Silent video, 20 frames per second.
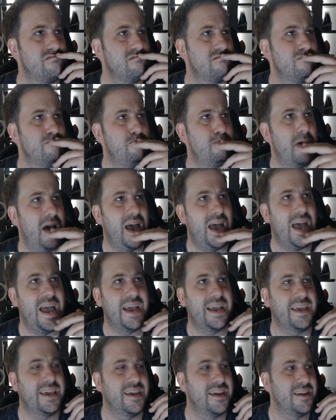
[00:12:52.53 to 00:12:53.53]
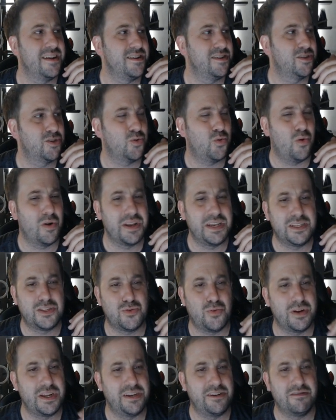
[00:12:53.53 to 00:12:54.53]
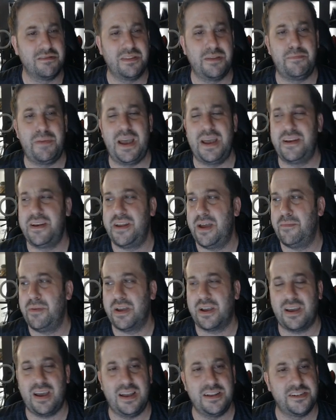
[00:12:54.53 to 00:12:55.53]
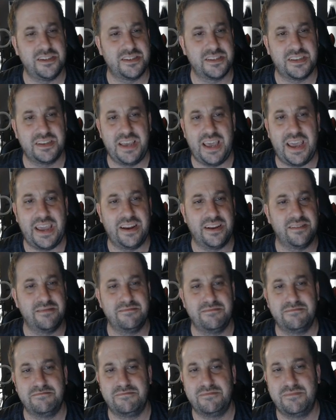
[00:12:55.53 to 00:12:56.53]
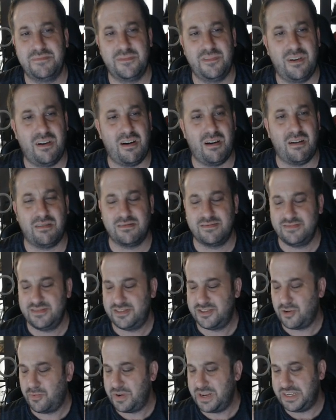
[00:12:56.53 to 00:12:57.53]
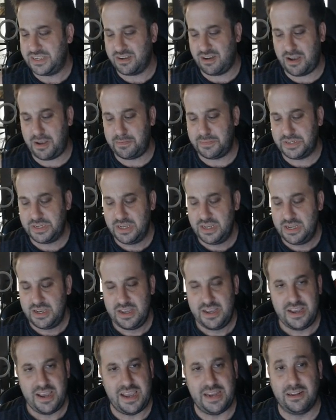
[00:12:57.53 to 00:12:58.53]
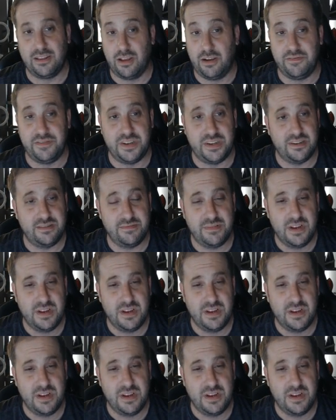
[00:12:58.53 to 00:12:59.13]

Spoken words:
back in 2020 during the pandemic. I just ate it so many times and loved it.